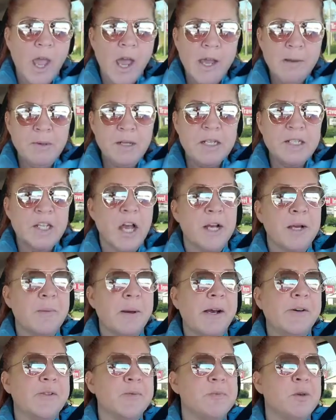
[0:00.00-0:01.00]
I'm going to talk
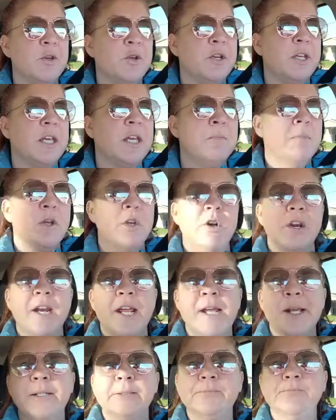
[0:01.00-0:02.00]
about the beauty
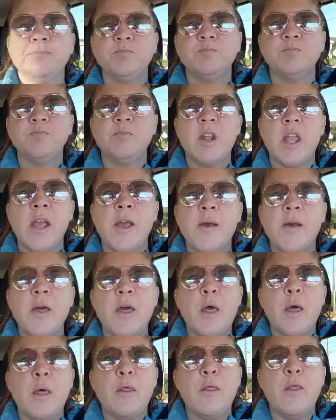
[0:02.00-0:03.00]
community.
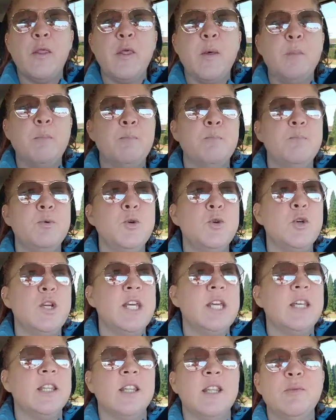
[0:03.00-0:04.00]
The
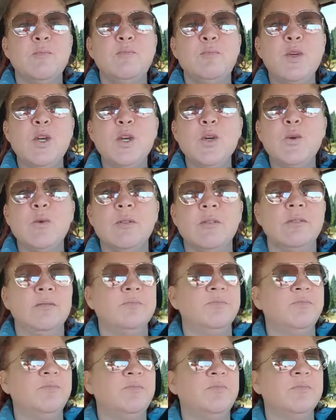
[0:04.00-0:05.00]
booty, the beauty
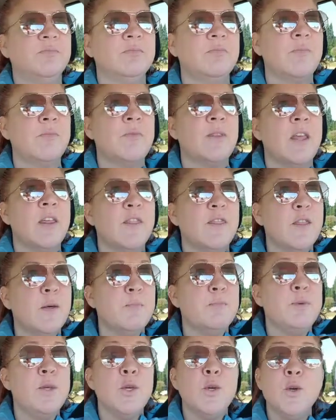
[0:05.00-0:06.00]

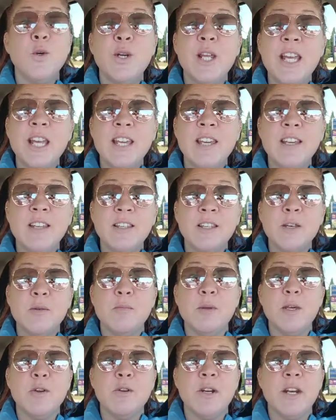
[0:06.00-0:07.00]
the beauty
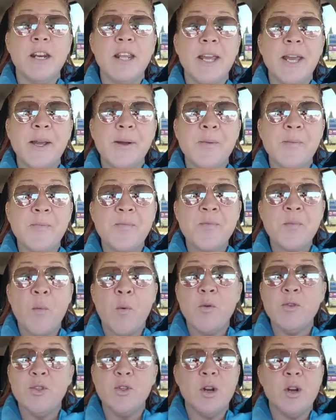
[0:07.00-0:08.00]
community.
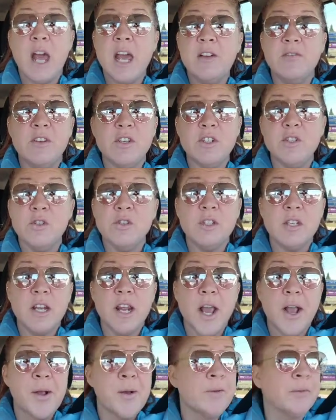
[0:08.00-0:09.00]
Dude, I have issues
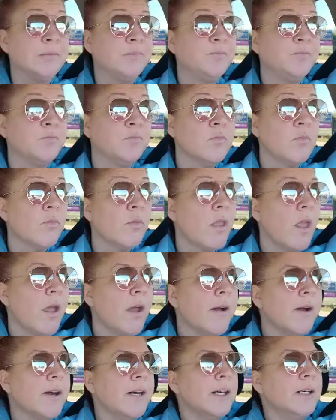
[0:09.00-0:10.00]
today.
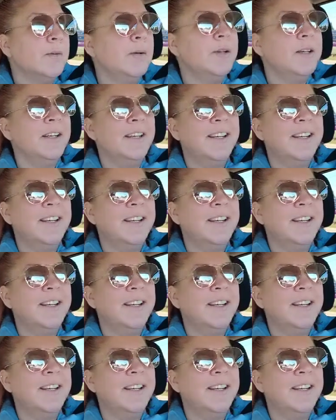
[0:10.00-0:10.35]
Uh,